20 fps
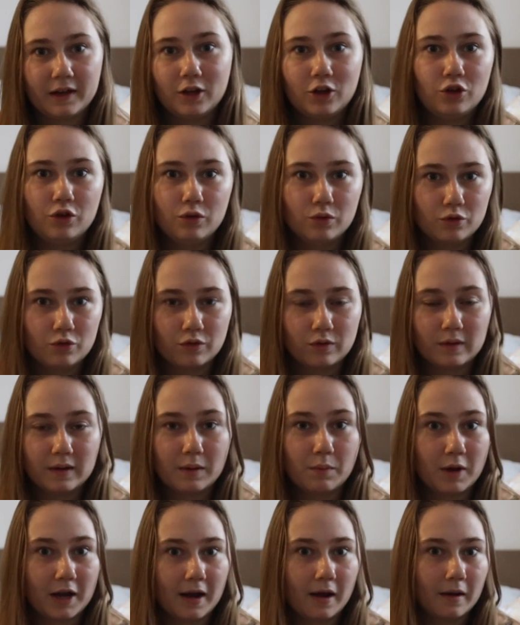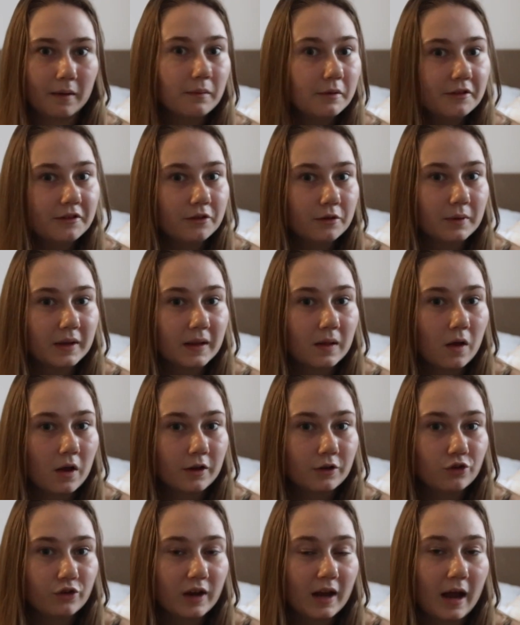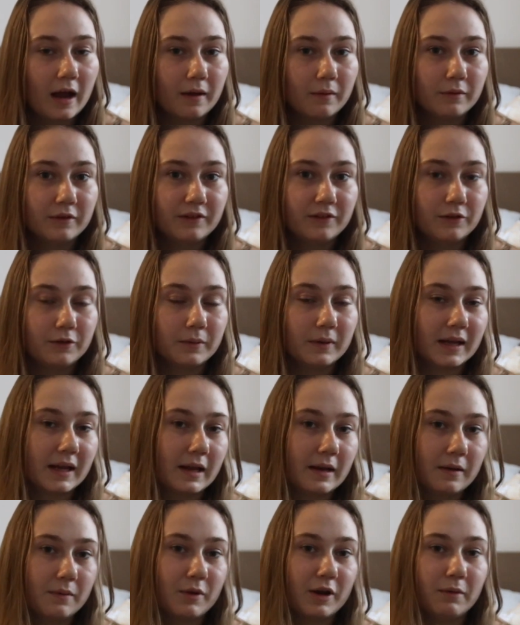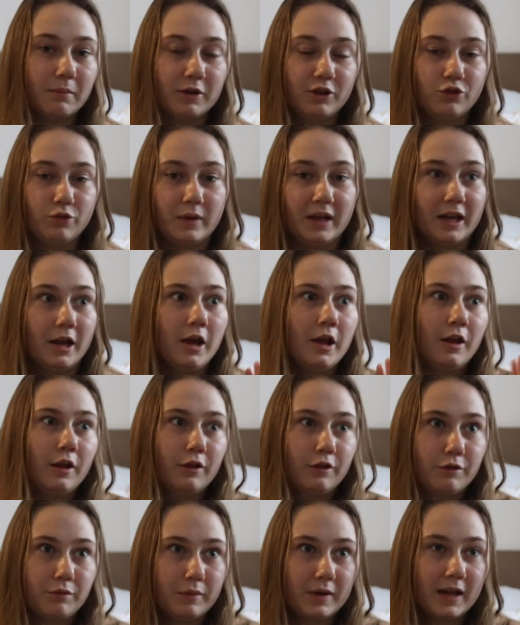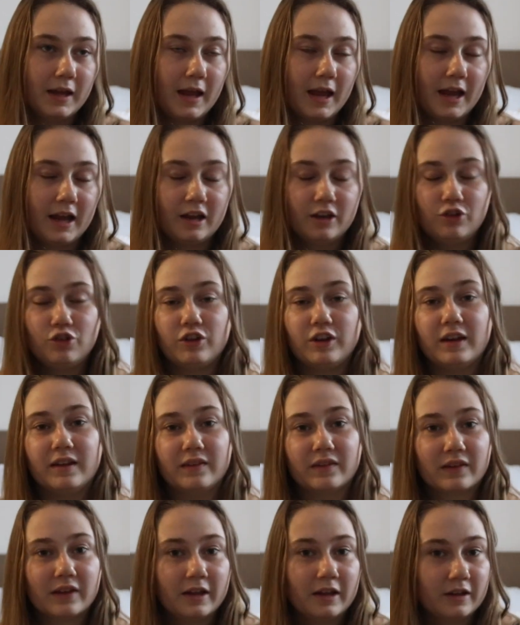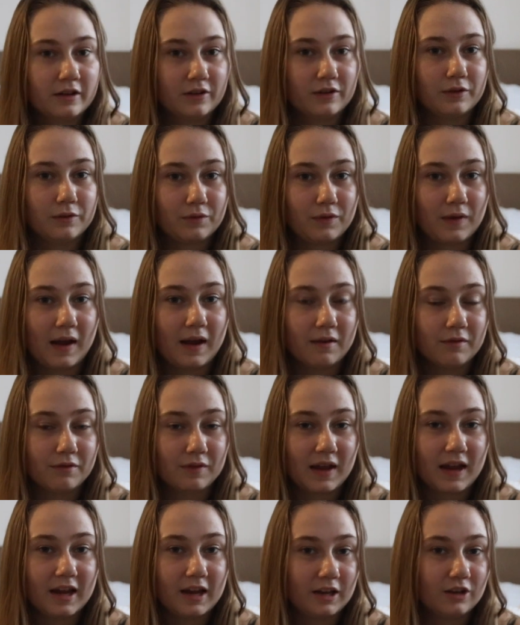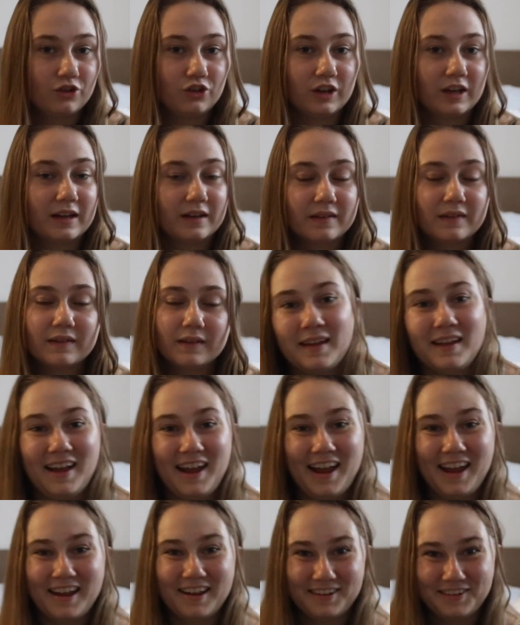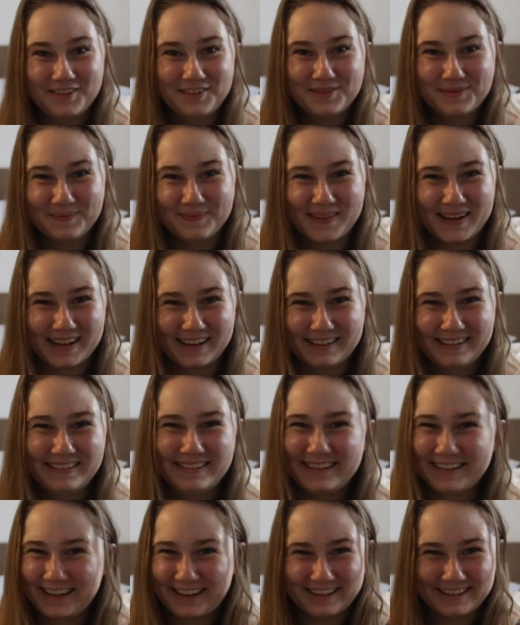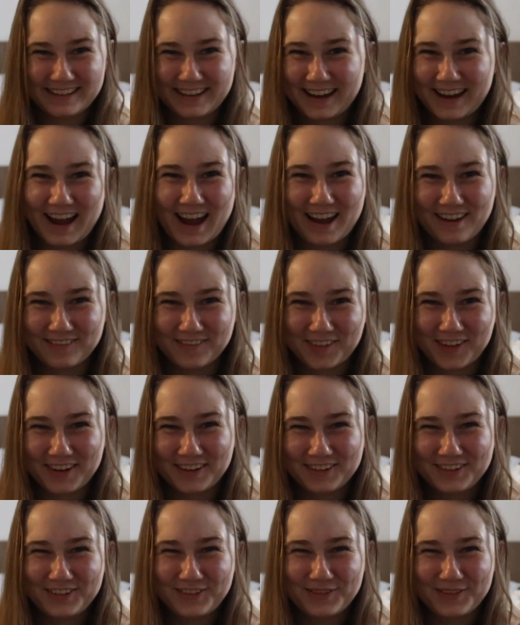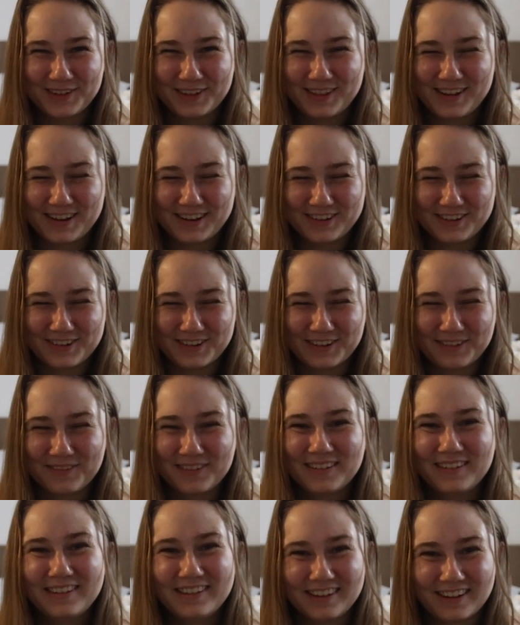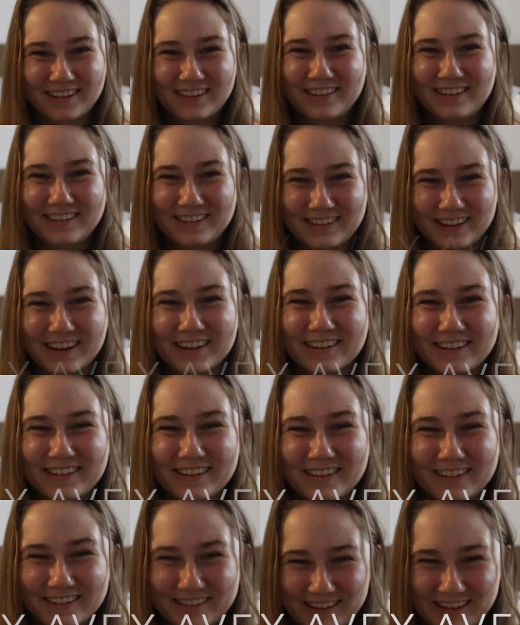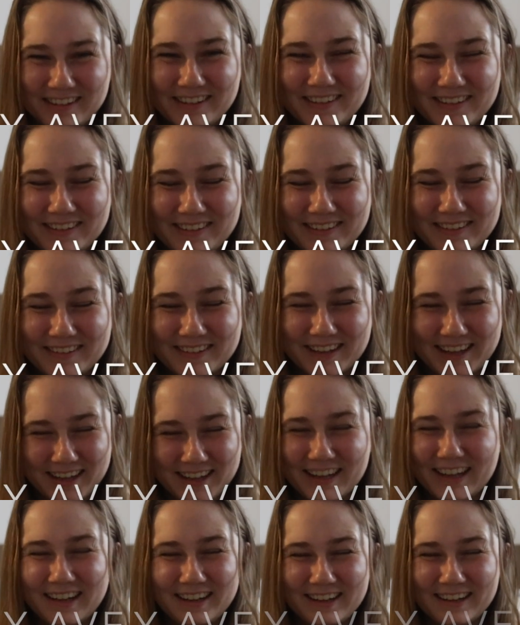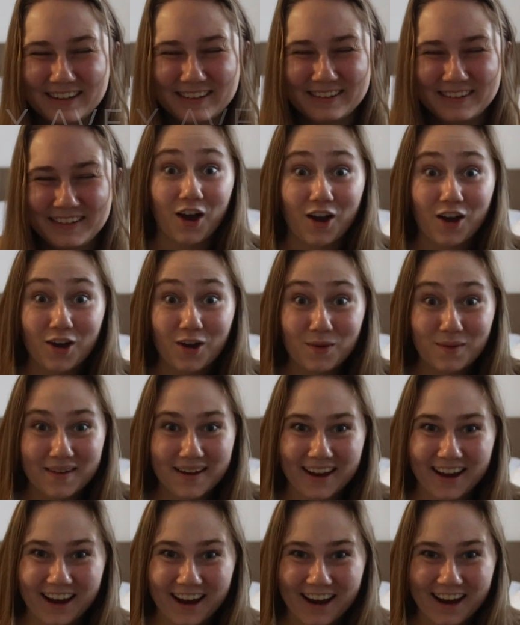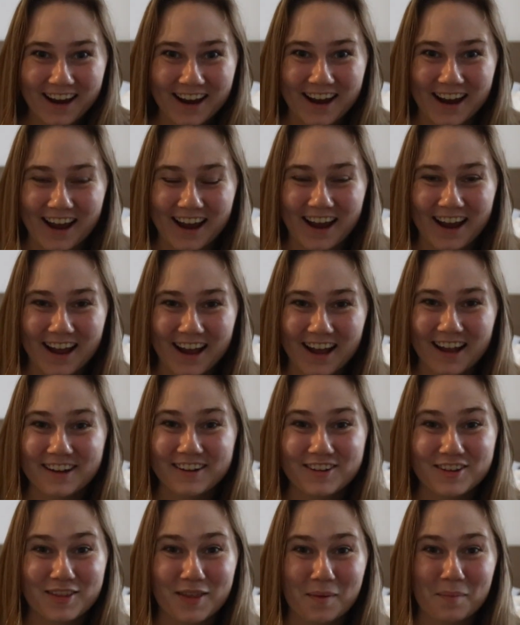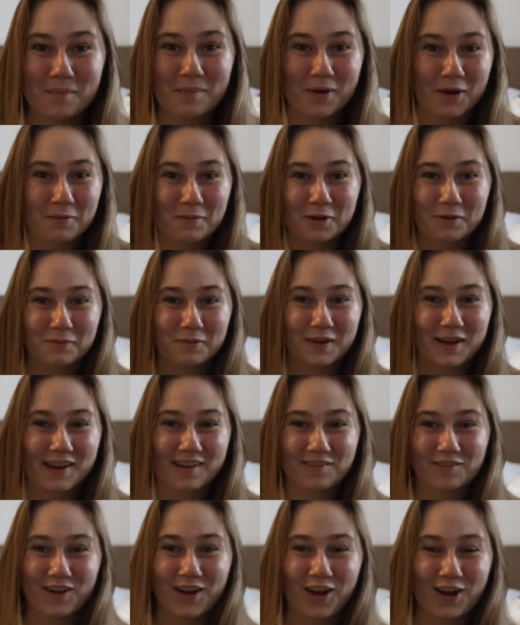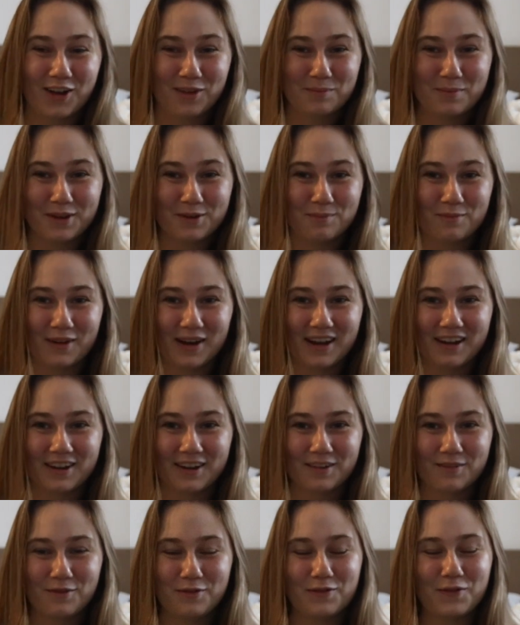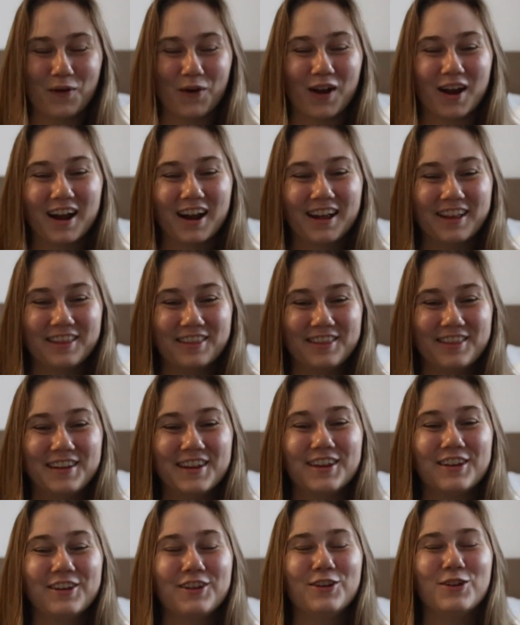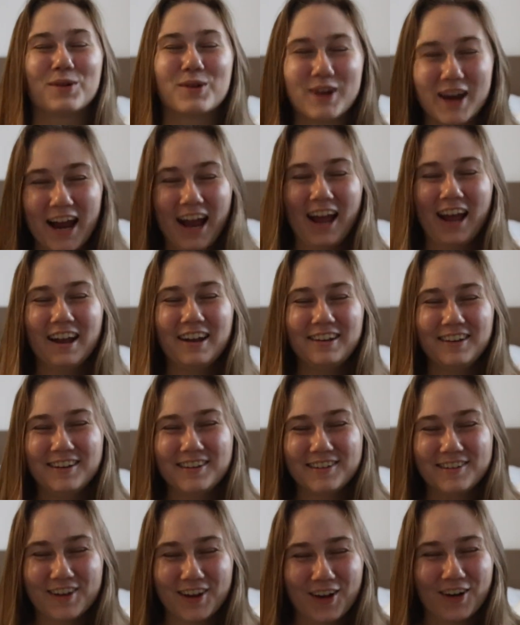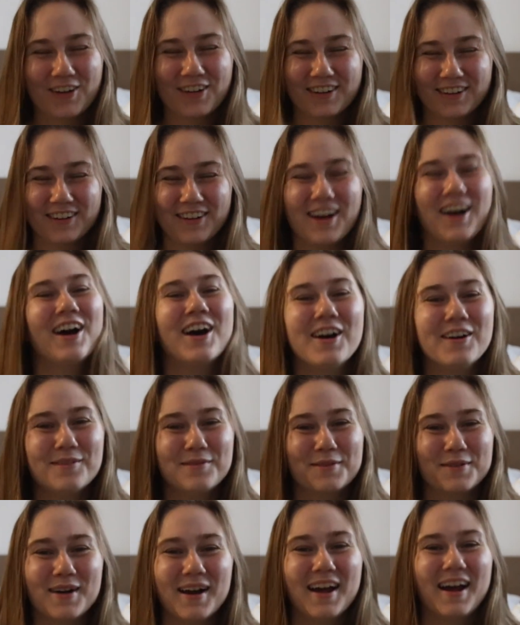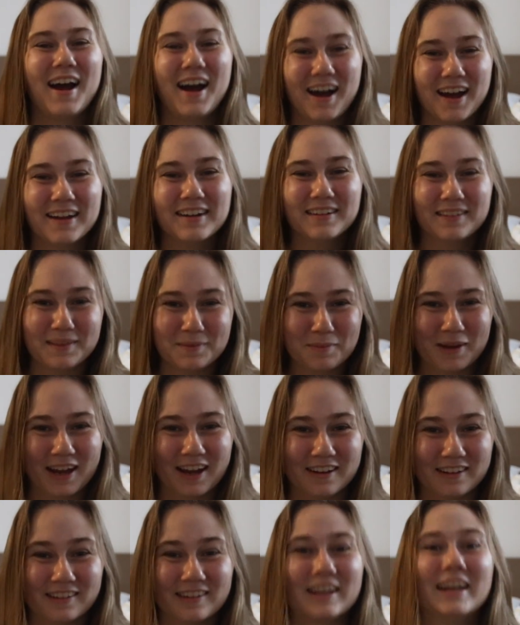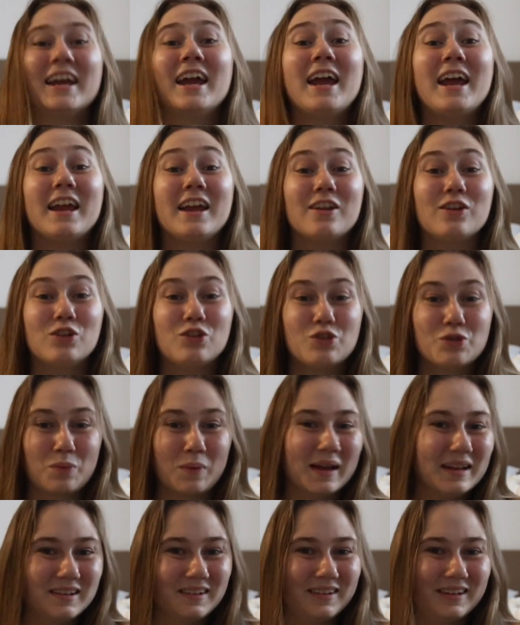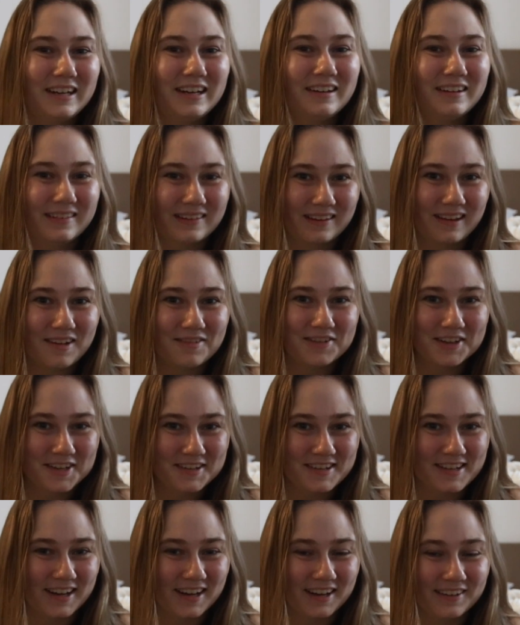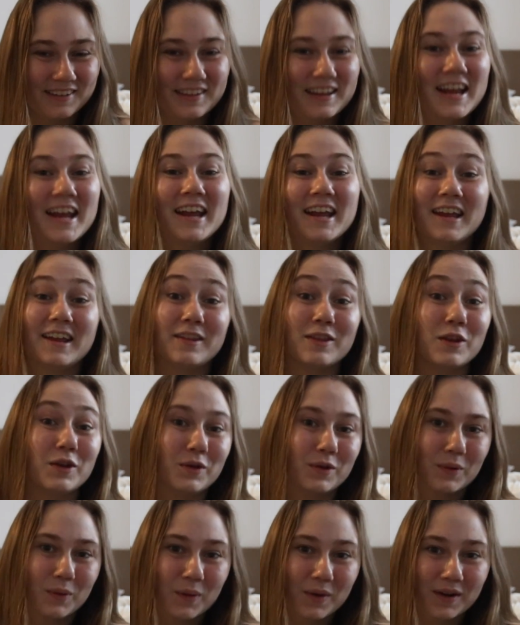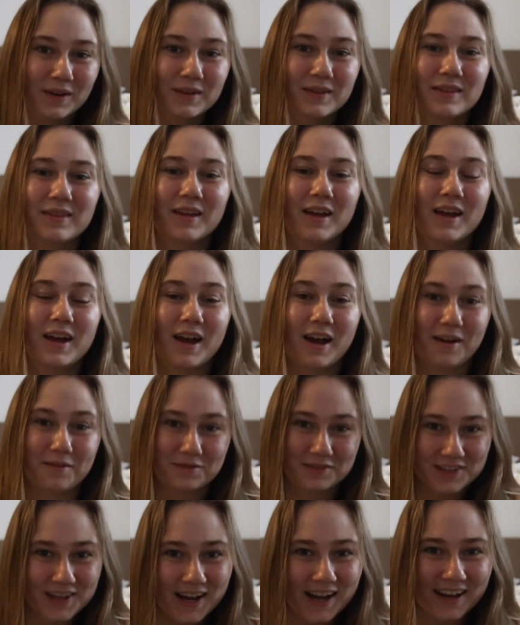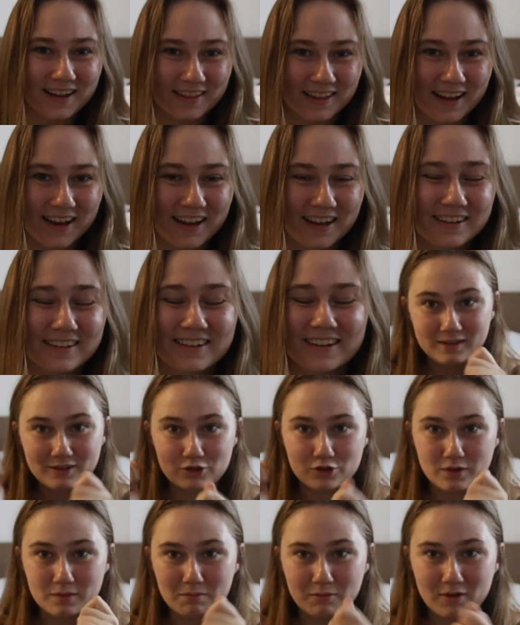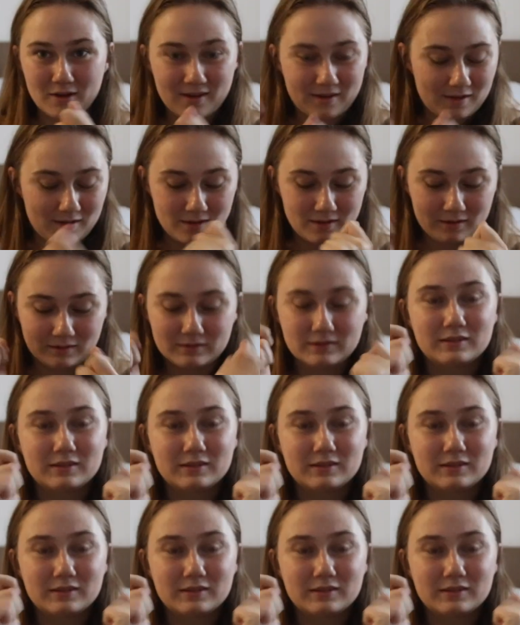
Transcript: usually when I was doing laundry, I was doing anywhere between 3 kgs to 5 kgs, and my daily average for laundry was 66 cents Canadian. Okay, and the moment we have all been waiting for, the grand total of what I spent in 27 days in the north of Thailand. Drumroll.